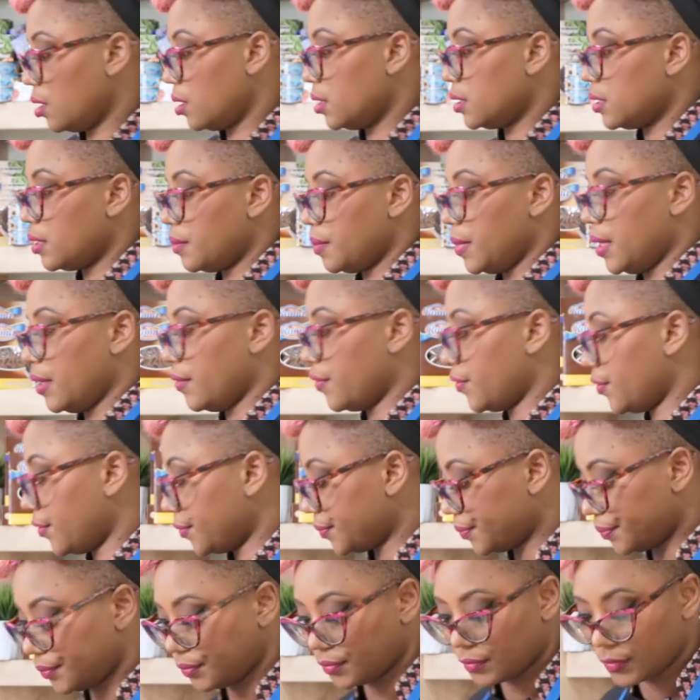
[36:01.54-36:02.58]
to beef,
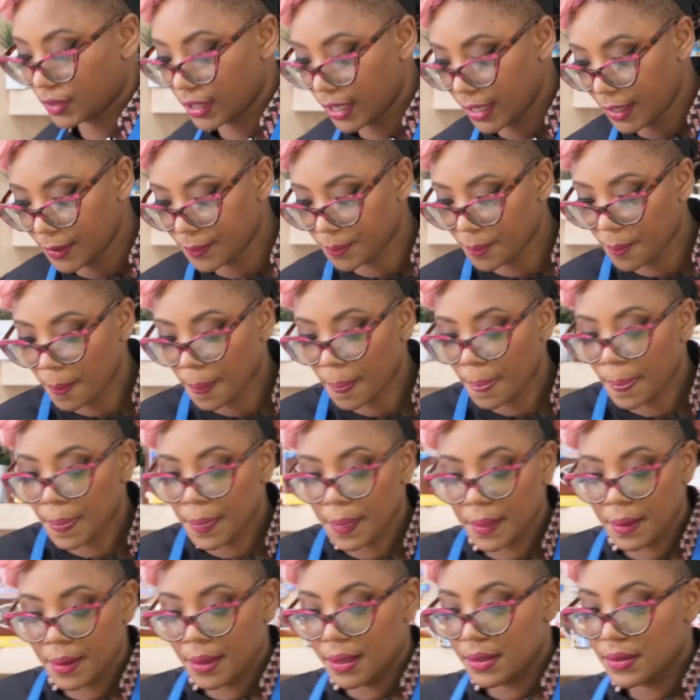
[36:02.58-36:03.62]
right?
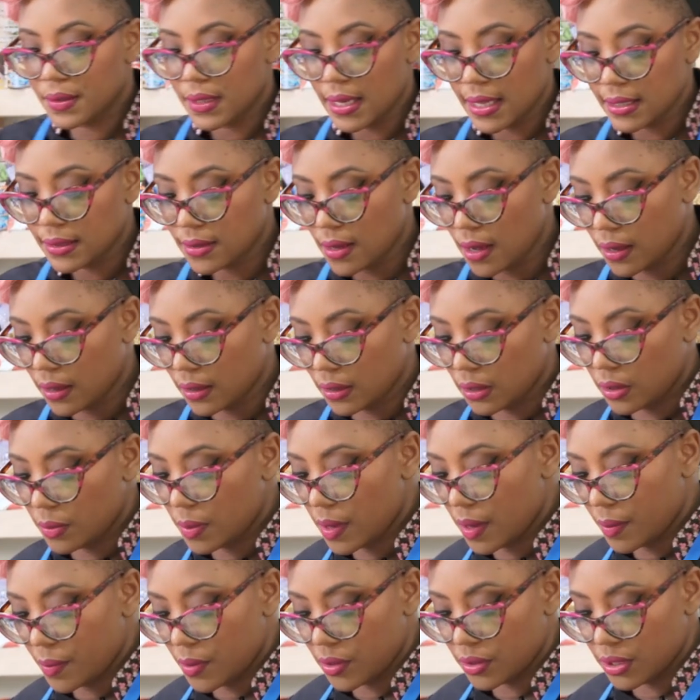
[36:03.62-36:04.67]
So let's talk a little
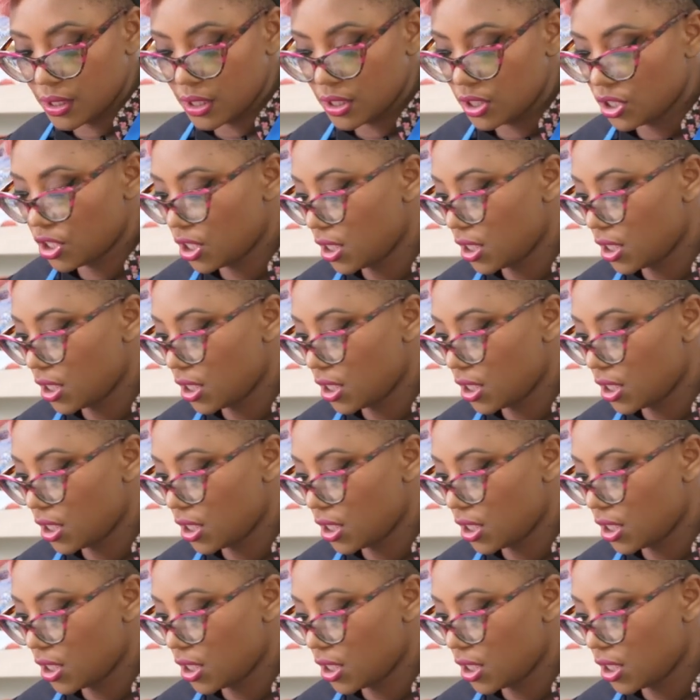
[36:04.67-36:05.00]
bit about these